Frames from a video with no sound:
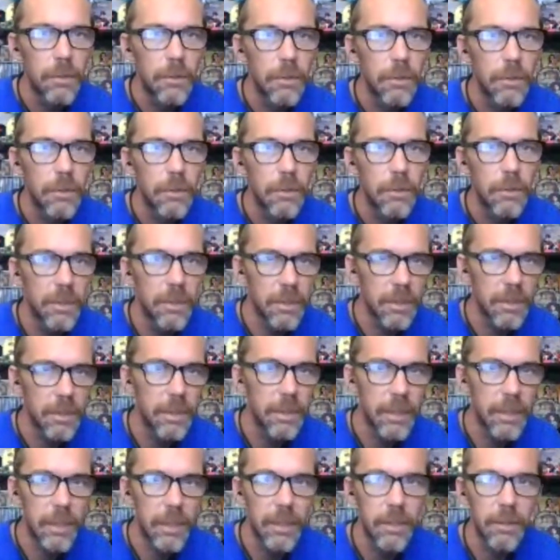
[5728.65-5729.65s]
Disney
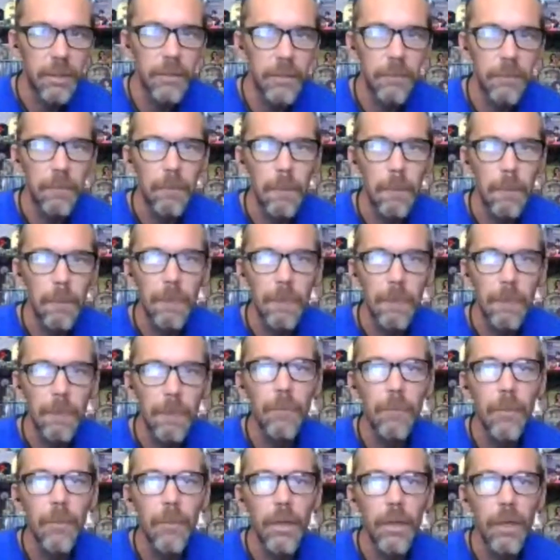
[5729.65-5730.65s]
Dan.
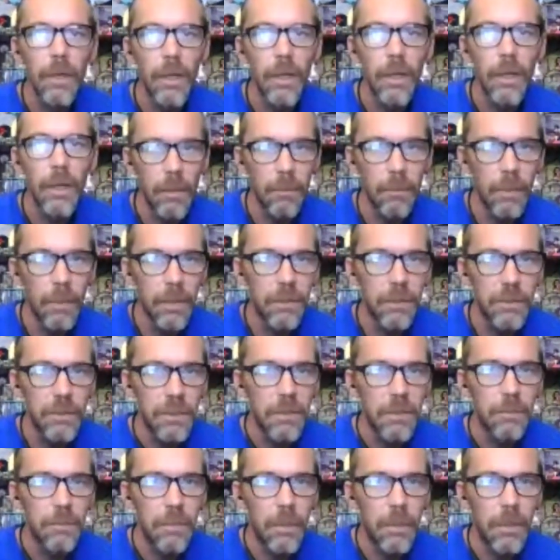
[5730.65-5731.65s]
And I might
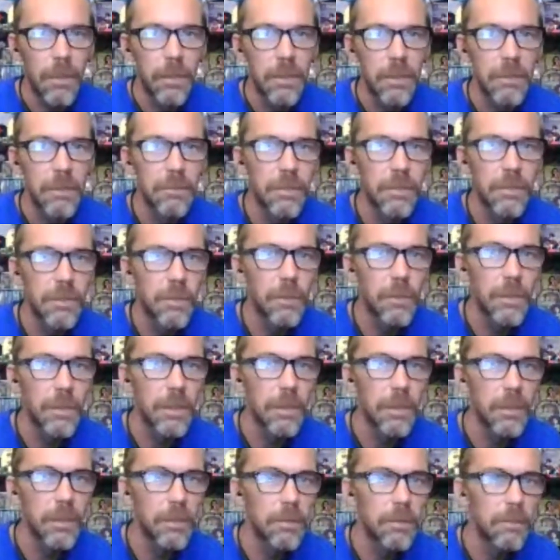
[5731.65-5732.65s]
jump on in
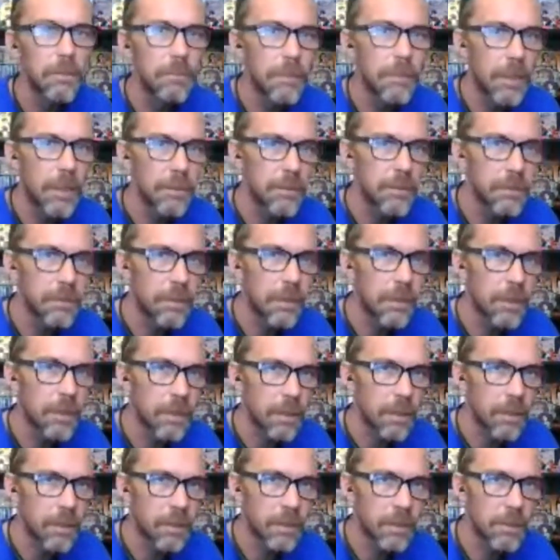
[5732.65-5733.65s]
between Mouse
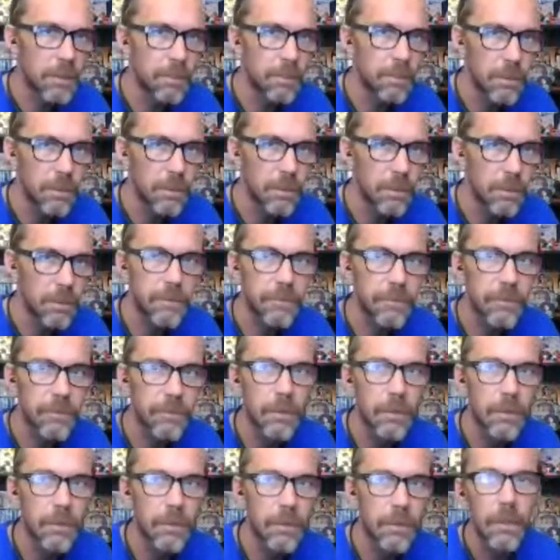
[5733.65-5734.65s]
Talk and Explosive,
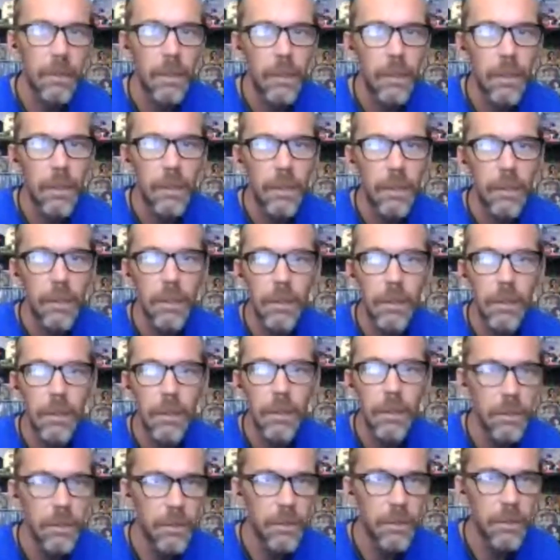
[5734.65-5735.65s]

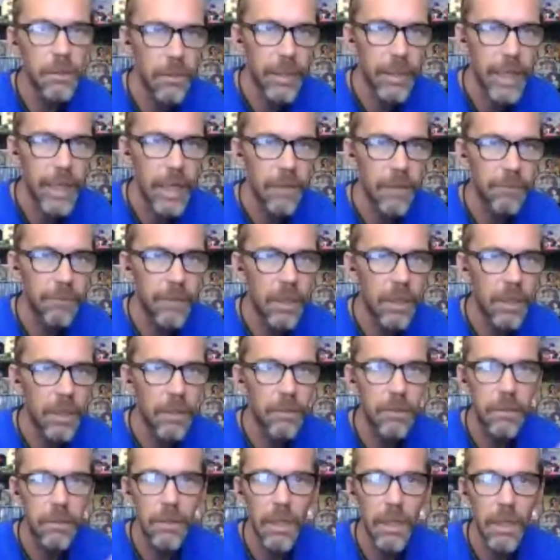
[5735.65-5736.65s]
at least for a half
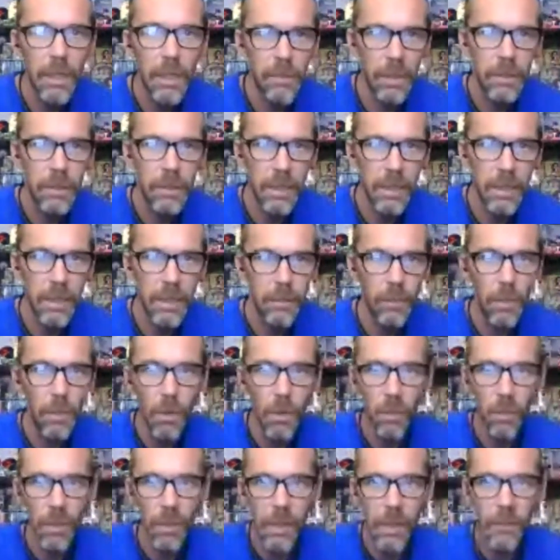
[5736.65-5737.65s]
hour. I might take the
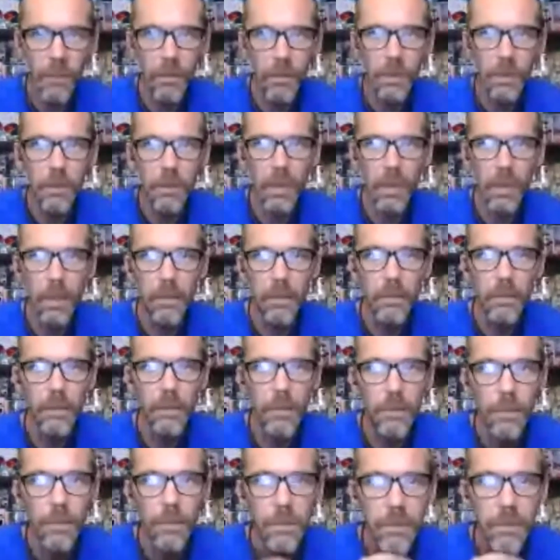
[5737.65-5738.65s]
whole hour. I don't
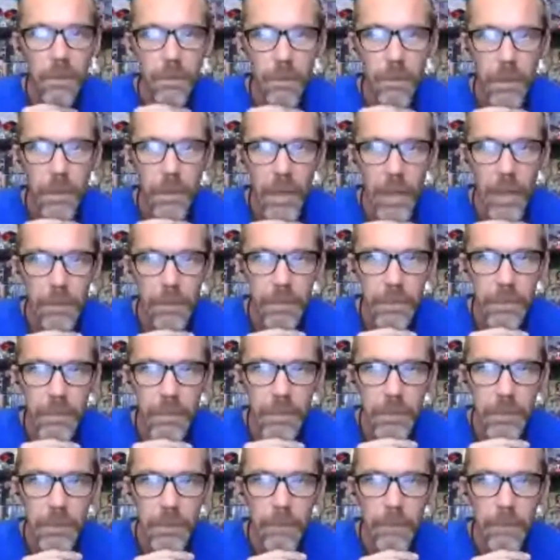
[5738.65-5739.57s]
know. We'll see what happens.